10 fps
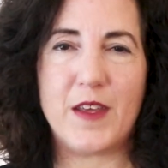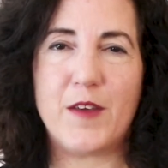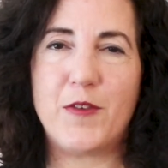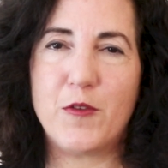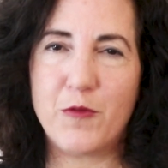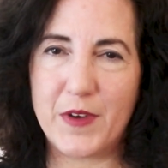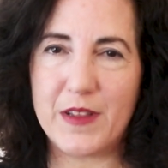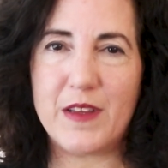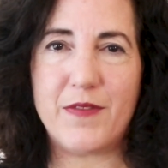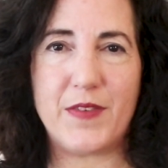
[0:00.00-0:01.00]
If you
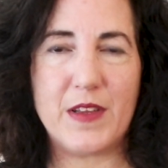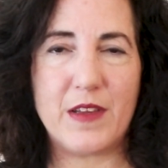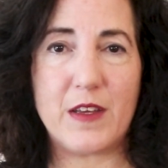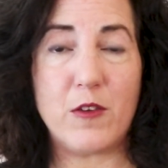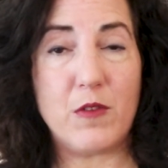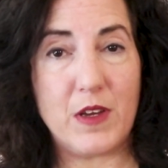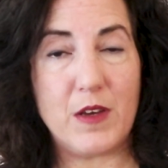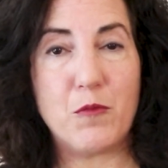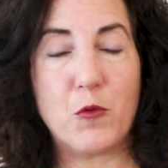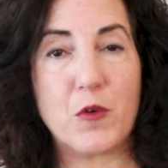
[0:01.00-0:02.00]
really feel like you
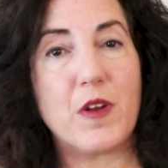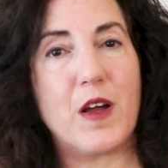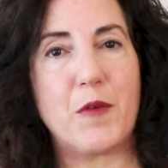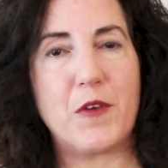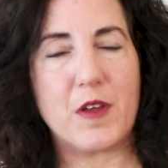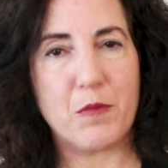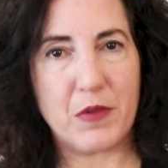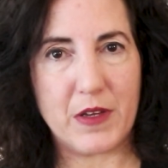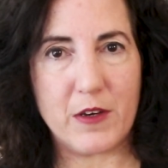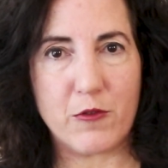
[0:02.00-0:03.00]
need more time to
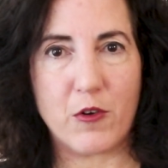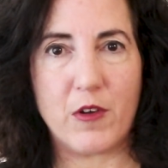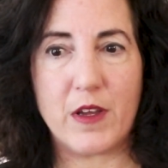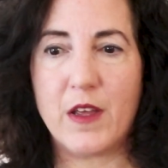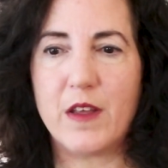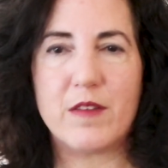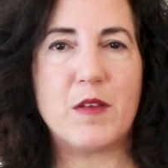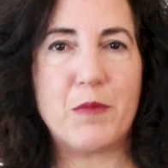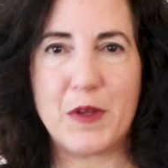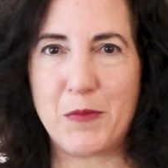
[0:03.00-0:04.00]
complete a drawing,
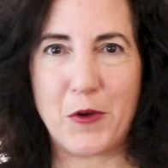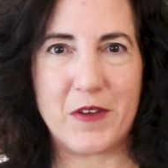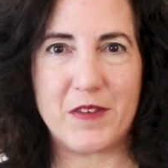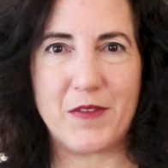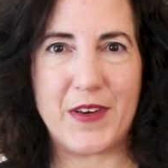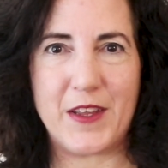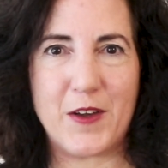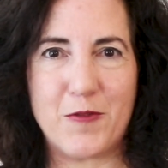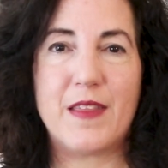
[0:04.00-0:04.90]
simply pause the video.